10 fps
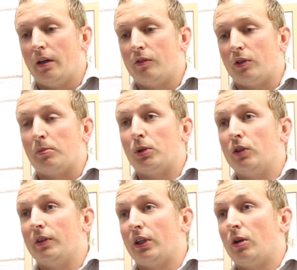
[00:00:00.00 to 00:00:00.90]

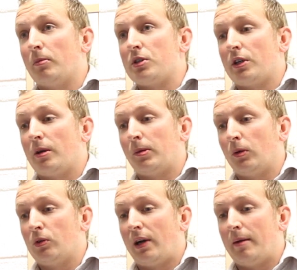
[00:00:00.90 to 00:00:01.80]
improving the numbers in our
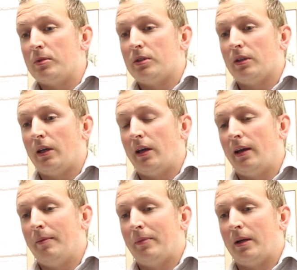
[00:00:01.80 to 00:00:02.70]
programmes,
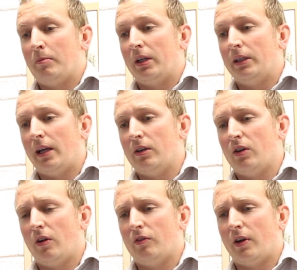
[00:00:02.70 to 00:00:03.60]
and by the end of